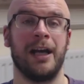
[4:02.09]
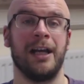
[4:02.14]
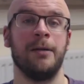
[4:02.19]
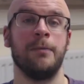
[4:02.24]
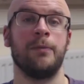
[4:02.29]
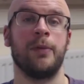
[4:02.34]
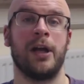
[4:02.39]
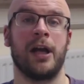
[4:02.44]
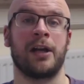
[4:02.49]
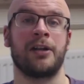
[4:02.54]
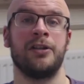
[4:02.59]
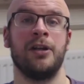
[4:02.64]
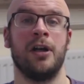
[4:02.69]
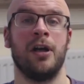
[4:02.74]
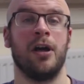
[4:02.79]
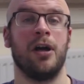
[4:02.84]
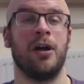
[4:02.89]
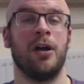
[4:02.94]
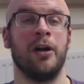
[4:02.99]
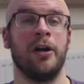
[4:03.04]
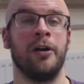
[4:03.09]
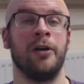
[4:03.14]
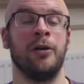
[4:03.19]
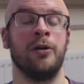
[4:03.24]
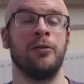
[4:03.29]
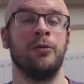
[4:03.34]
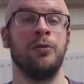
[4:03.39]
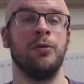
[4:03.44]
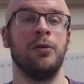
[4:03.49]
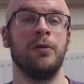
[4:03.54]
impact
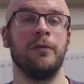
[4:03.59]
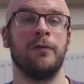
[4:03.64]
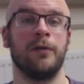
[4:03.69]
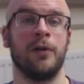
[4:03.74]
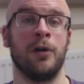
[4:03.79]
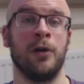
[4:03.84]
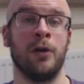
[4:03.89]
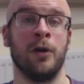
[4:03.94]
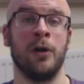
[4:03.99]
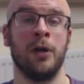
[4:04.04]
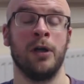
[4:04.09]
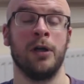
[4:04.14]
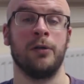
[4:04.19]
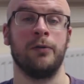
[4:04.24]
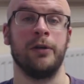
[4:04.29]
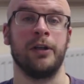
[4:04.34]
on rule of law